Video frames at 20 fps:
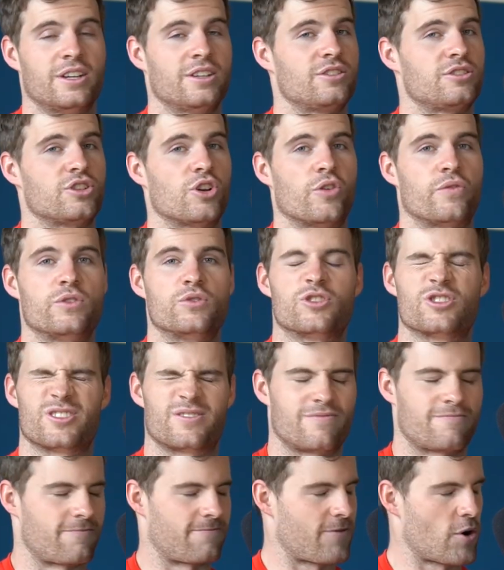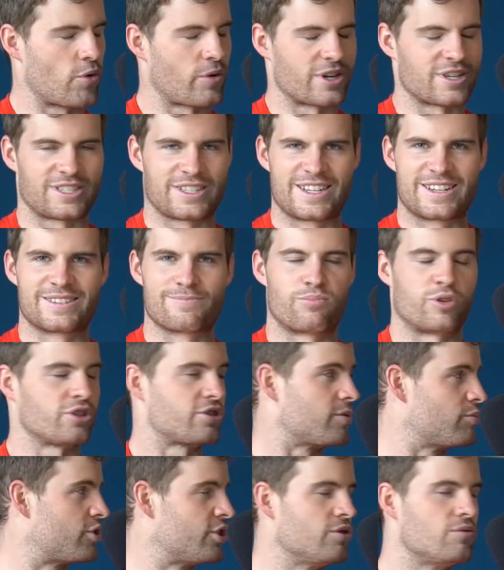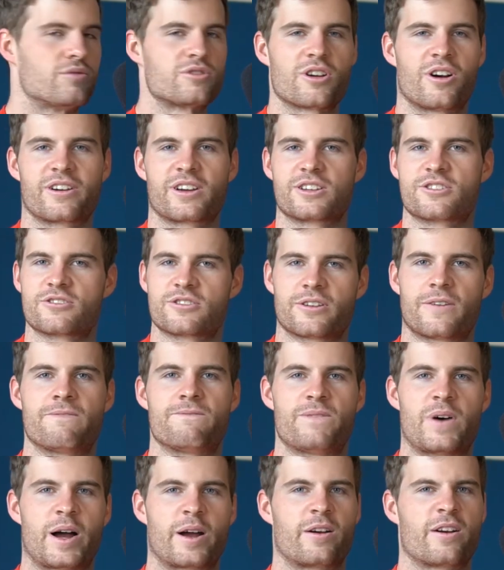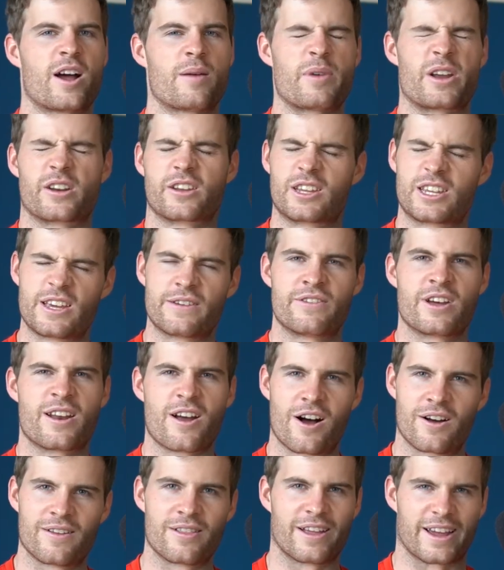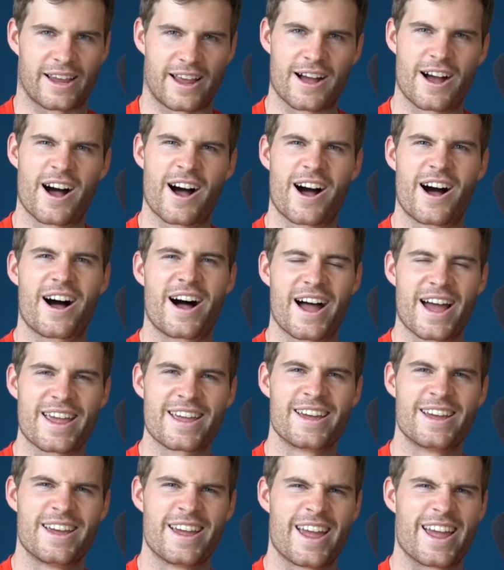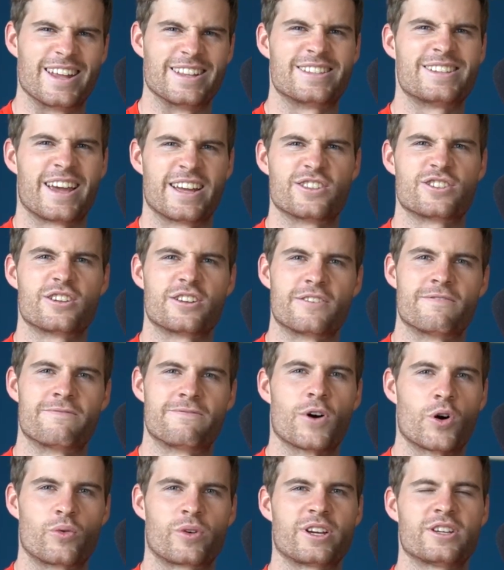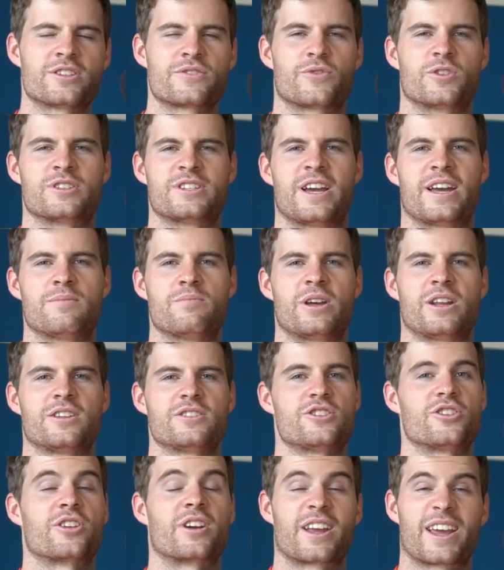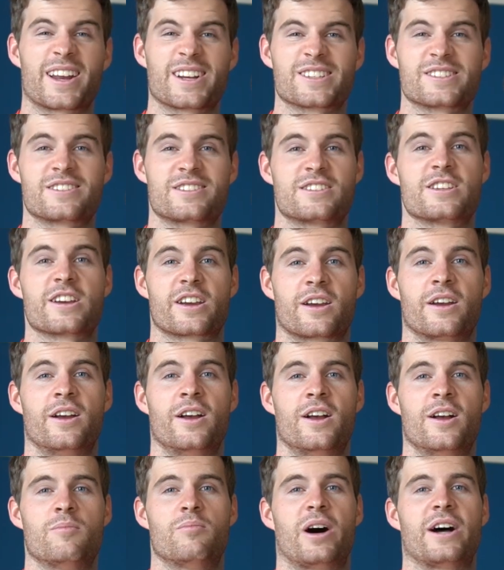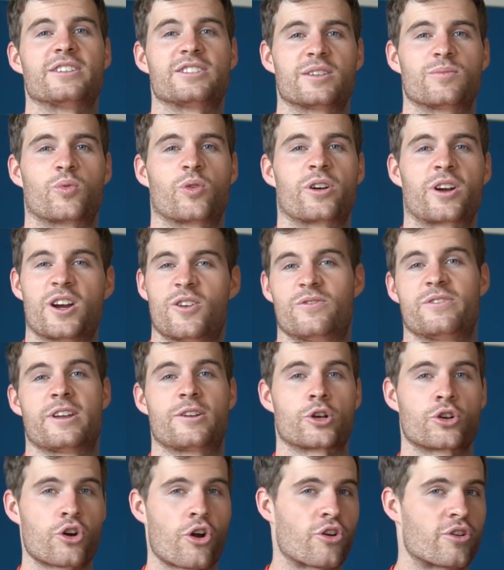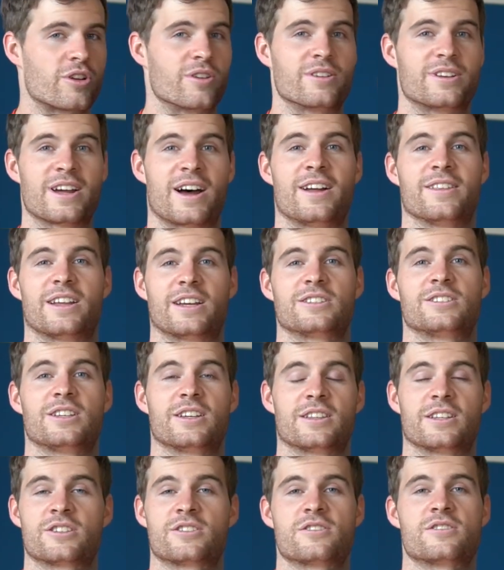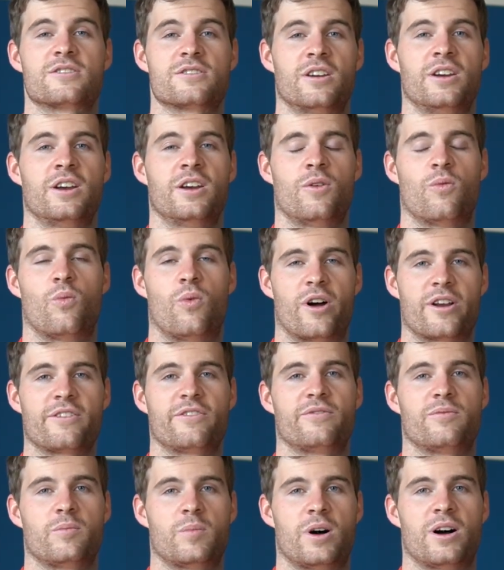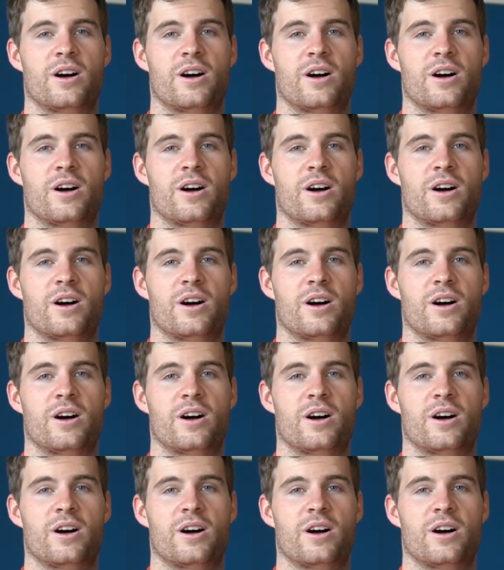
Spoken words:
So if you just focus in, put some tunes on, get yourself fired up, and give it like high intensity focus for 10 minutes, you're going to get a sick bicep workout, and then you're done. That's it. This is one of